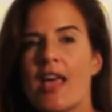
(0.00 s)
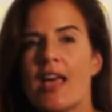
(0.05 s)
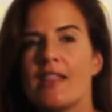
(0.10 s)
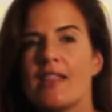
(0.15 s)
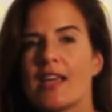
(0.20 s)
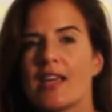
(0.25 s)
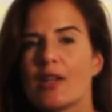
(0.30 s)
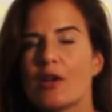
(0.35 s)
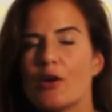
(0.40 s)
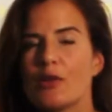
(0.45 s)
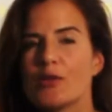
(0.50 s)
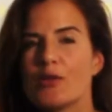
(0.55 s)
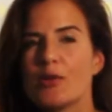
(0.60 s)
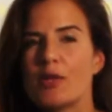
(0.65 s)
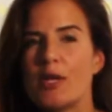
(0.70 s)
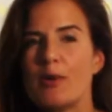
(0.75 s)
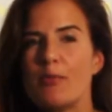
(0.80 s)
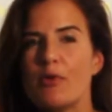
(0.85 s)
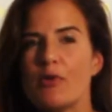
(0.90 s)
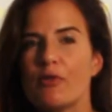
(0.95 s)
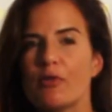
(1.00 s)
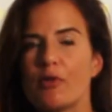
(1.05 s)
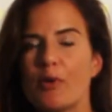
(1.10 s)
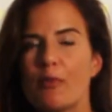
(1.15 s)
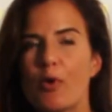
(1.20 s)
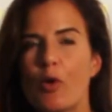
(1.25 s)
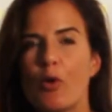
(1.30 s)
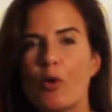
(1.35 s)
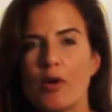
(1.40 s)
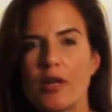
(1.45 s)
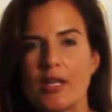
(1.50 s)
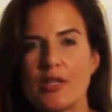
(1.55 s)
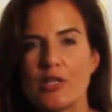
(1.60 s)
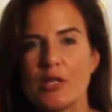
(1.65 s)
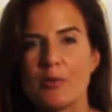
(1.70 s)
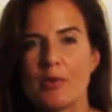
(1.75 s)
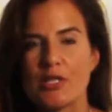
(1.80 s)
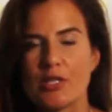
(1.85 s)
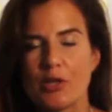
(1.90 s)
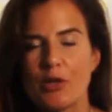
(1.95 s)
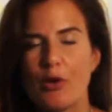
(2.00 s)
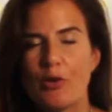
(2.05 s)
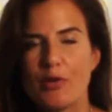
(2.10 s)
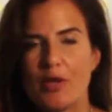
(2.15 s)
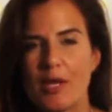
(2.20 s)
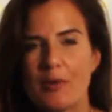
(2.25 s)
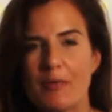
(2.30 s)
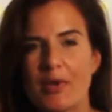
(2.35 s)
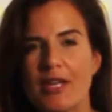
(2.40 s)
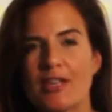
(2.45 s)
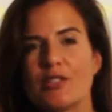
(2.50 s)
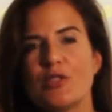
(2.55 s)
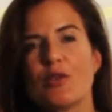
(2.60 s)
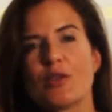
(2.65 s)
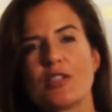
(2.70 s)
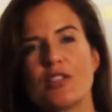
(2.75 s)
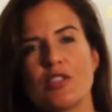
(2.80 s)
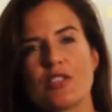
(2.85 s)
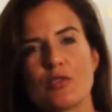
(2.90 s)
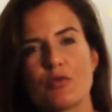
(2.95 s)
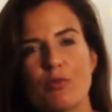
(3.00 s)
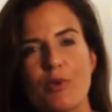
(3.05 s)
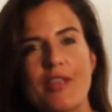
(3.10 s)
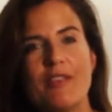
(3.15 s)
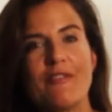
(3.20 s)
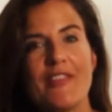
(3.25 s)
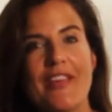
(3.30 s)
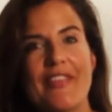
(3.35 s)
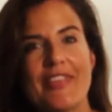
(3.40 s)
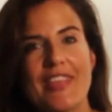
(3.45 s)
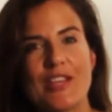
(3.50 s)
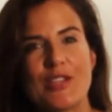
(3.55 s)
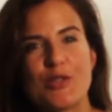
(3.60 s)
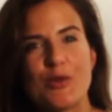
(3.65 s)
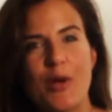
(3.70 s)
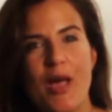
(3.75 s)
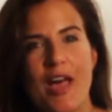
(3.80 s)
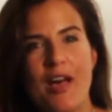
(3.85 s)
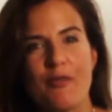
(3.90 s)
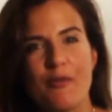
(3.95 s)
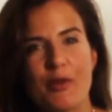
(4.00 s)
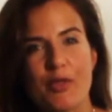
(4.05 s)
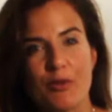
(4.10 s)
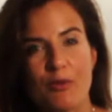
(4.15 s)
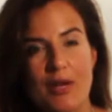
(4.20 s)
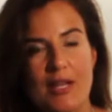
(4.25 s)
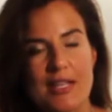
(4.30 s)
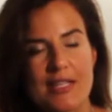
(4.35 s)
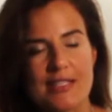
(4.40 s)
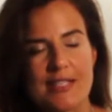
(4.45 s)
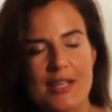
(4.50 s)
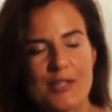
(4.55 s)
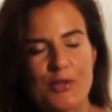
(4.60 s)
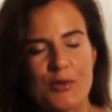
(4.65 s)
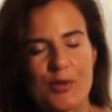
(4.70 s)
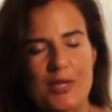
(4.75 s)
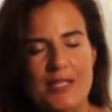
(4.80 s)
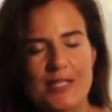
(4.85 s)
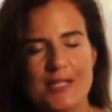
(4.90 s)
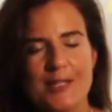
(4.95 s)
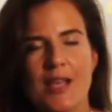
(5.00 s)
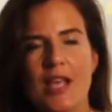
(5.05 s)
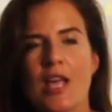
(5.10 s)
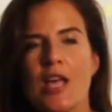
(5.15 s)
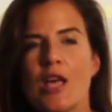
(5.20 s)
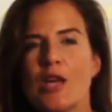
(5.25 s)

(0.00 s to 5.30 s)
and they can also keep you from hoarding too much clothing, because you can just reinvent things you have with the right accessories.